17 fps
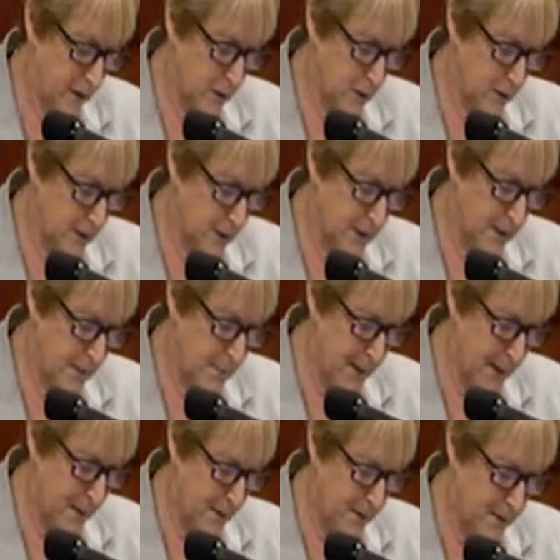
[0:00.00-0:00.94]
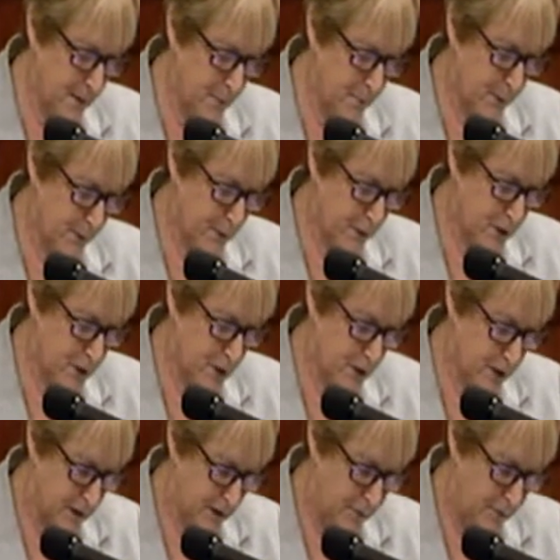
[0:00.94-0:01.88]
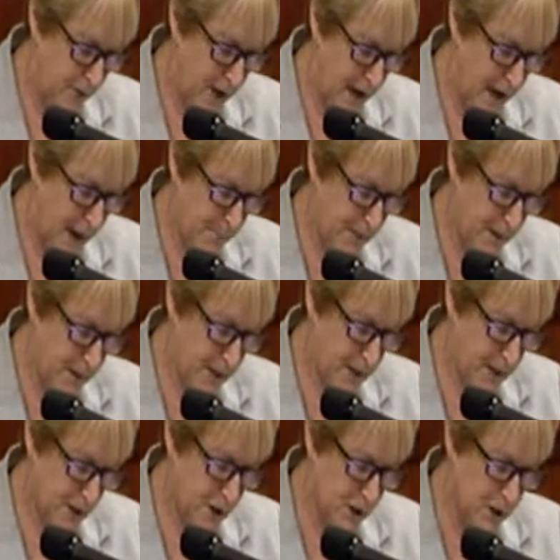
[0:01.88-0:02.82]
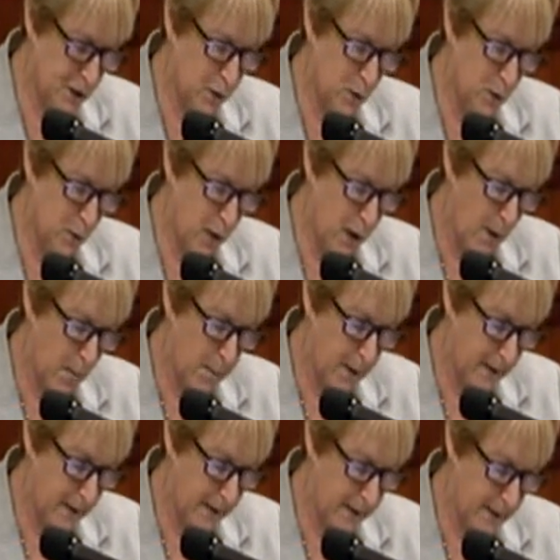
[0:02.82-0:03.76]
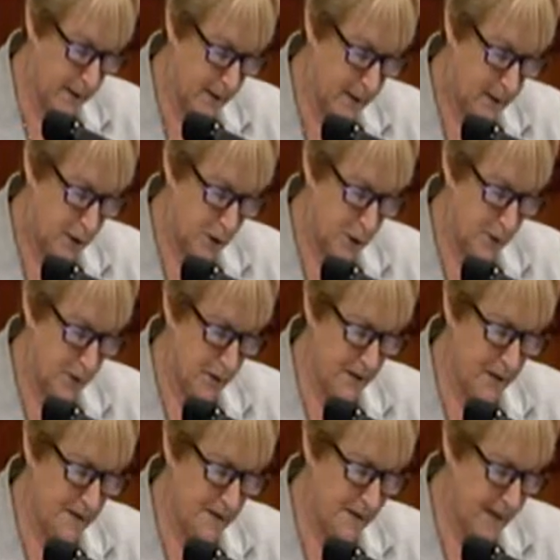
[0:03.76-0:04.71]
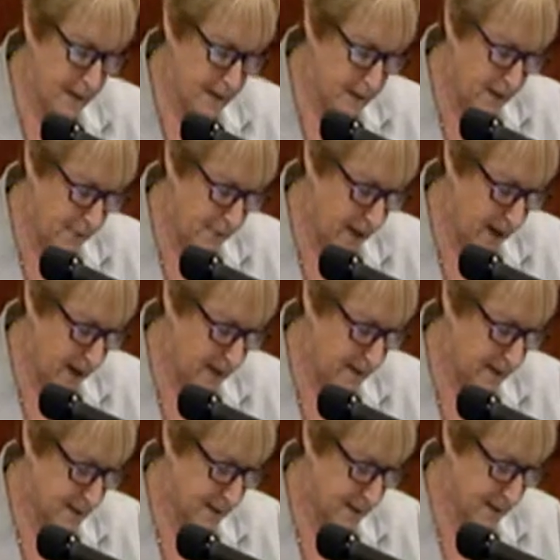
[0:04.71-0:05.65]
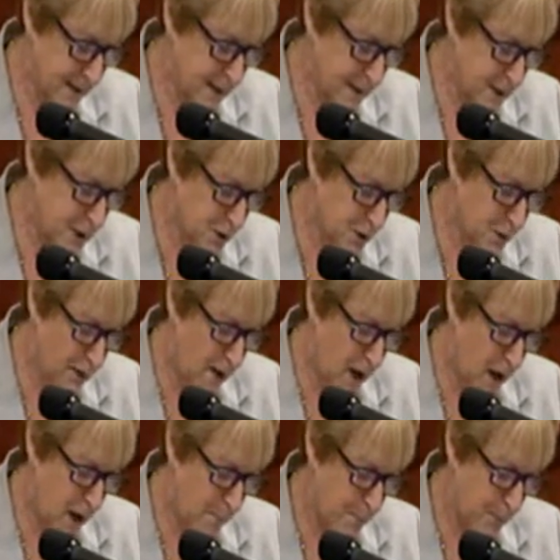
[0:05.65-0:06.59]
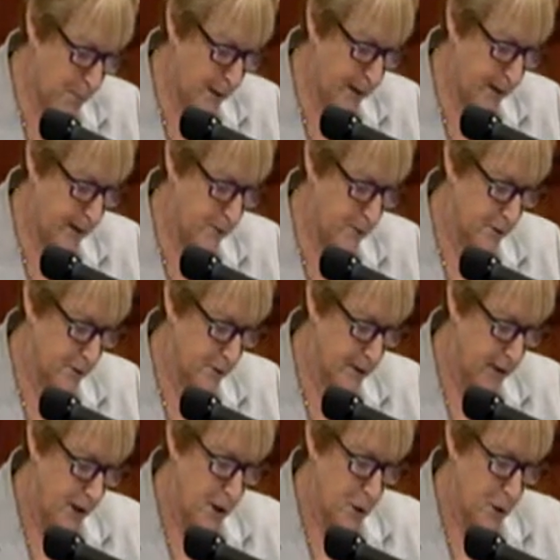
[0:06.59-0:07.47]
the Good Samaritan provisions for application to well plugging to incentivize the industry operators